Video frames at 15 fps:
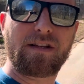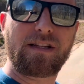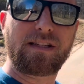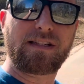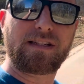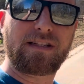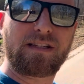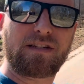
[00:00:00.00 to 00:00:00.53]
This
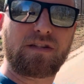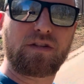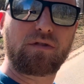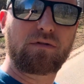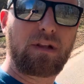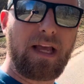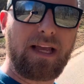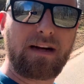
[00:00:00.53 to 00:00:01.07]
is this
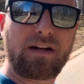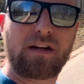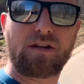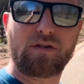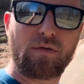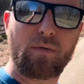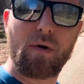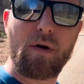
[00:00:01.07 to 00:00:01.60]
2-lane
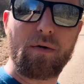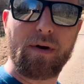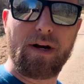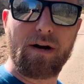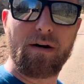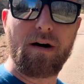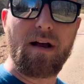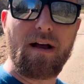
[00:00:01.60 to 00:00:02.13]
country road here